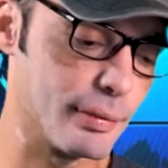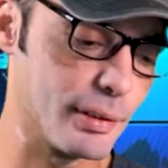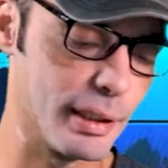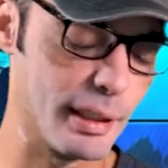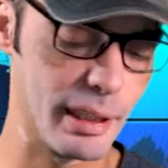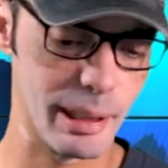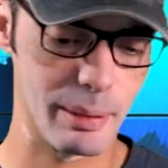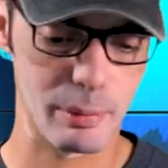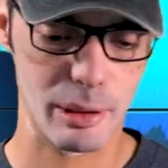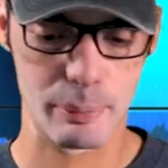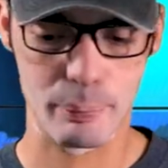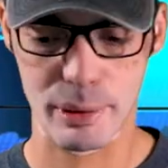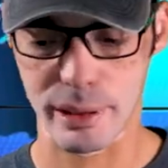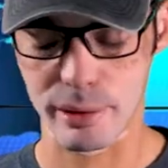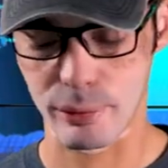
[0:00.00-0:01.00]
of the game. I
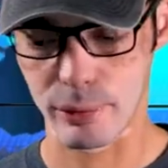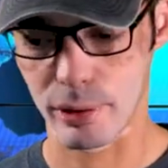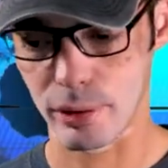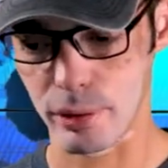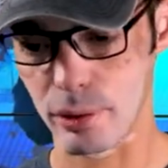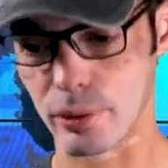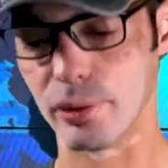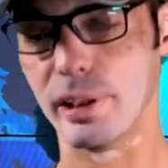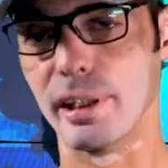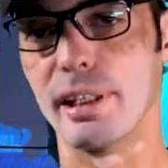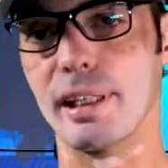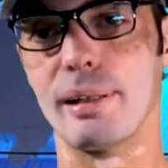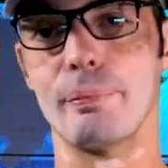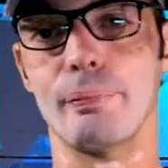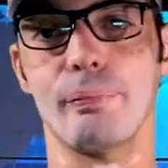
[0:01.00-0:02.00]
played for a long
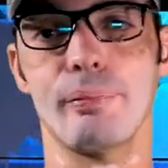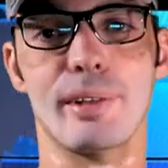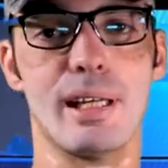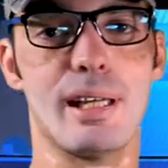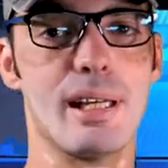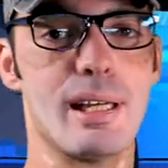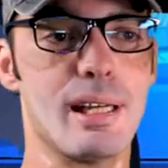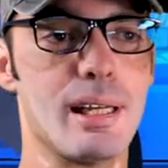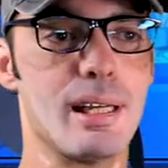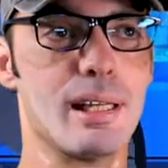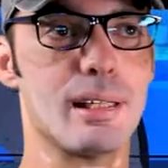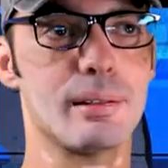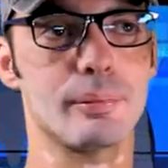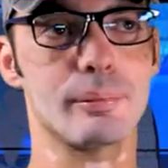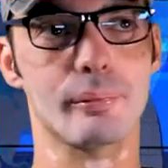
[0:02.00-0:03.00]
time,
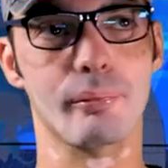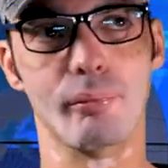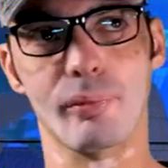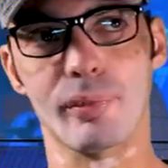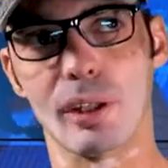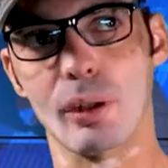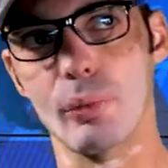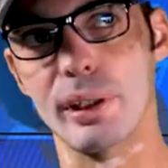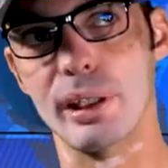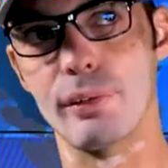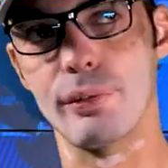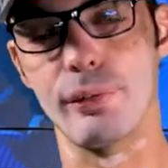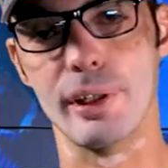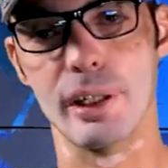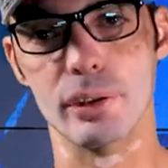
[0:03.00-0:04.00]
and when
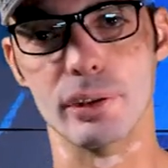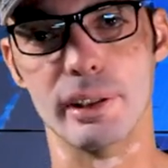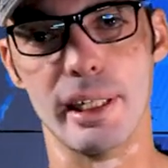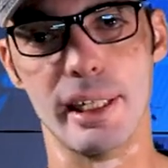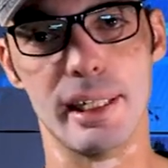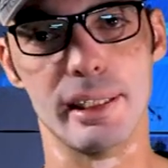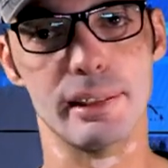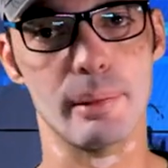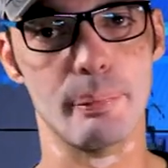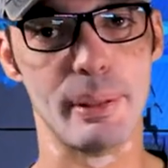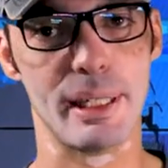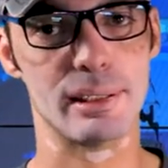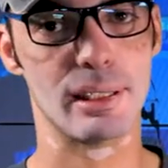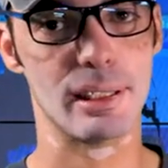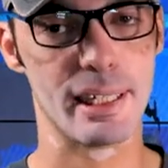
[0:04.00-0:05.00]
I felt that the
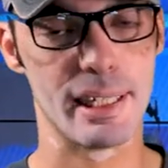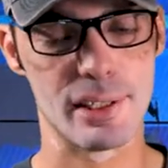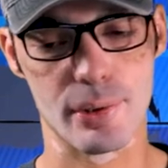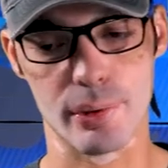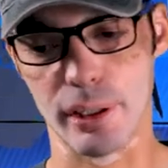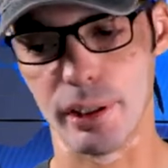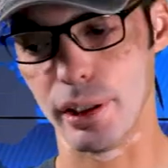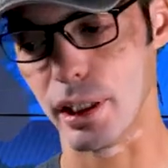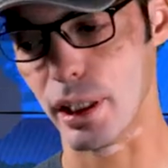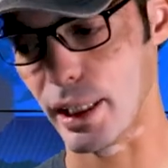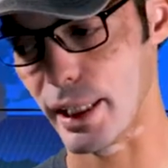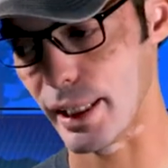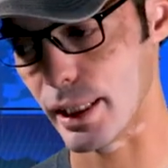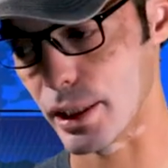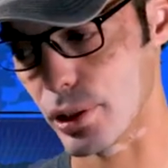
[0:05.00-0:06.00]
pet class were
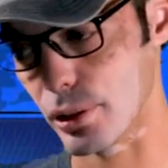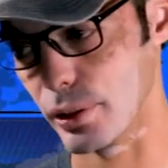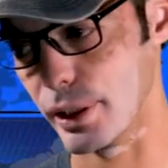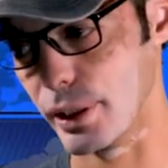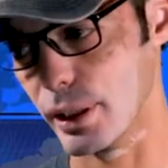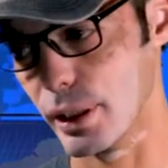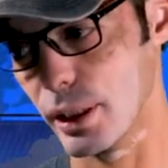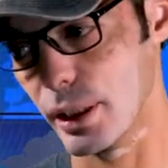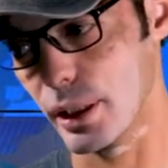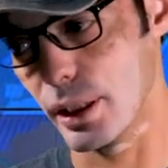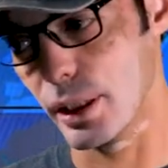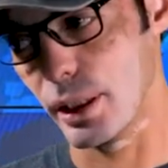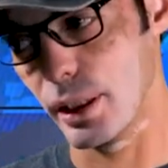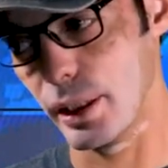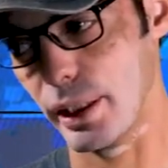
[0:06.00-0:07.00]
not actually
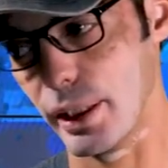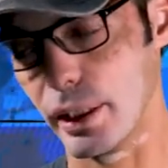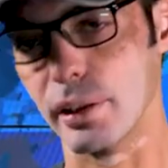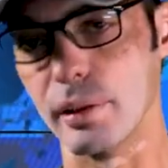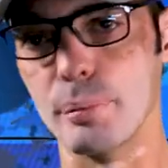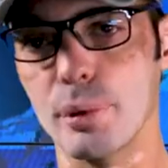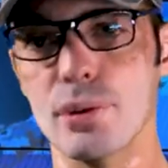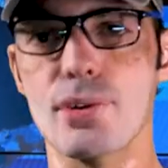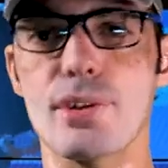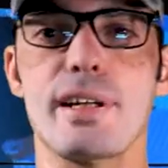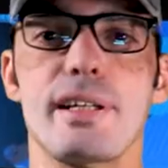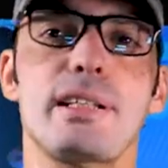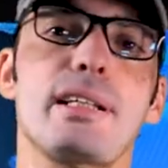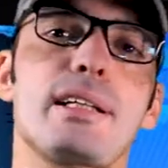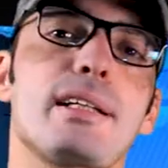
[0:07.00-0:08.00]
getting the boost
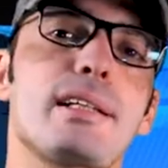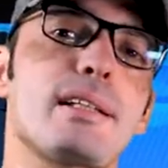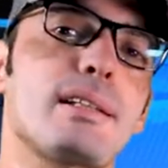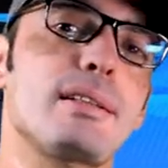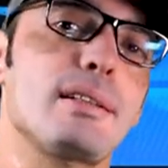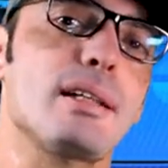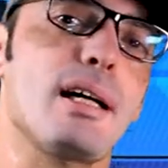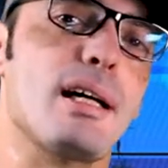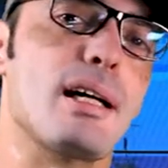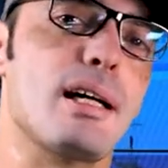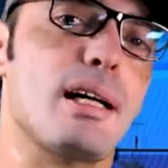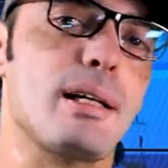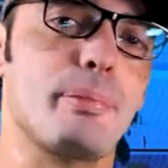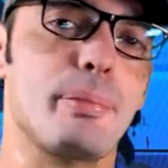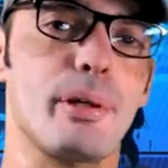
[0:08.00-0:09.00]
they needed,
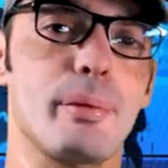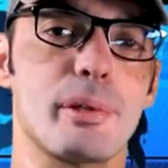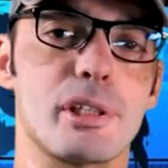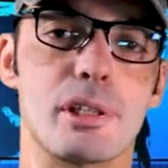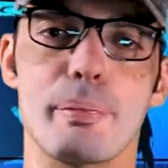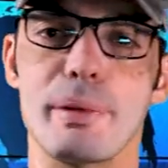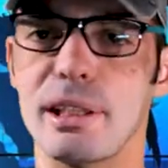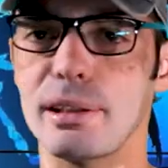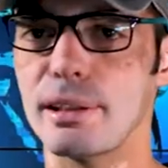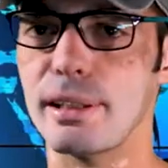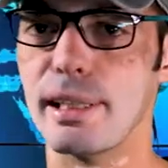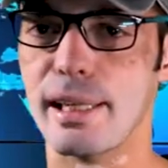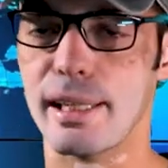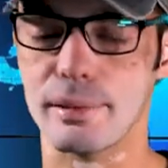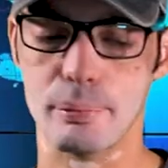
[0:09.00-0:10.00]
I pretty much
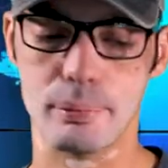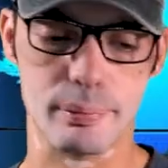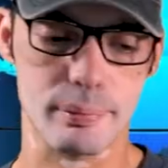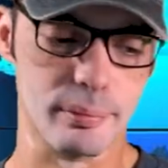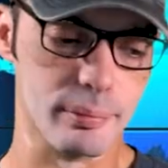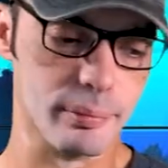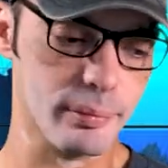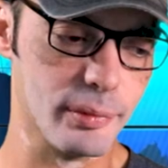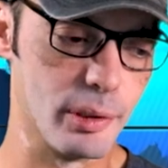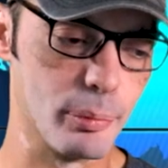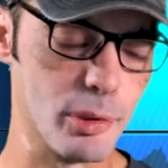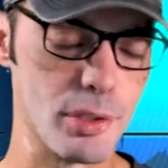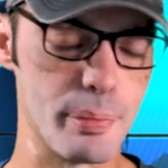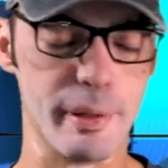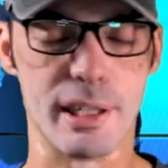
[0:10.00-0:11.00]
abandoned that.
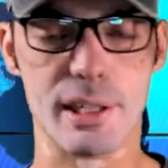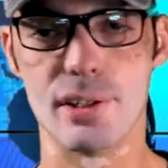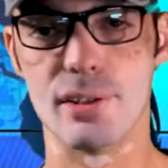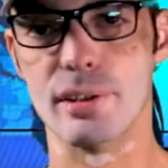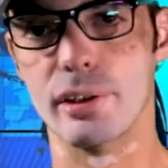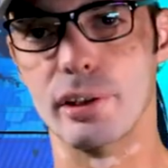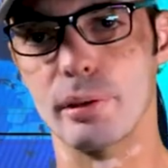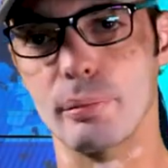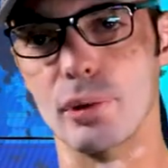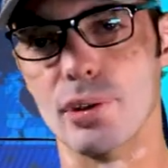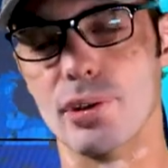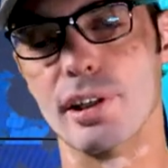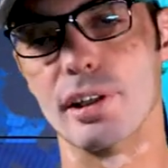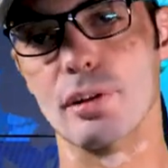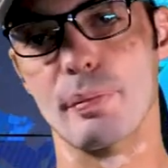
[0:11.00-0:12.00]
Mostly because they're the
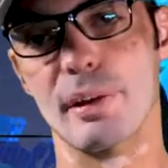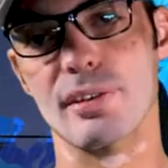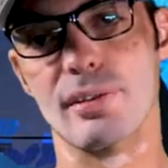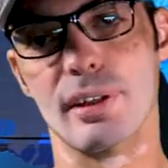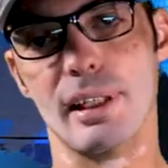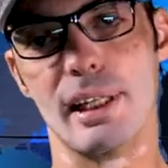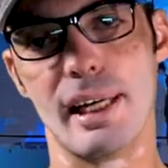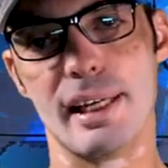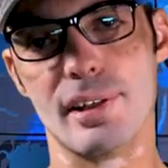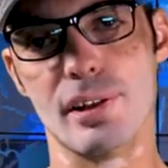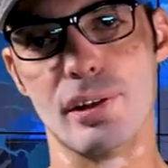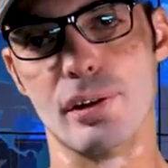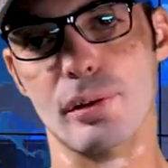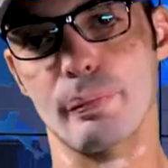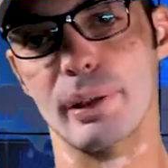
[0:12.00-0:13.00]
most expensive
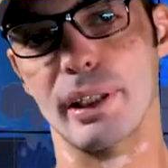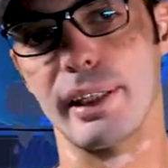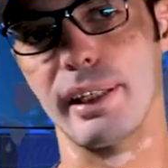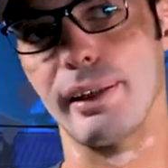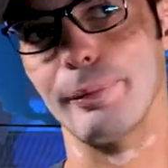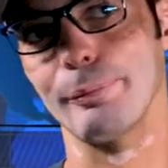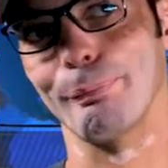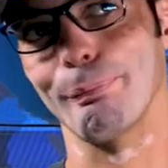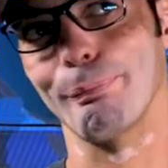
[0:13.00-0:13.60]
classes to play,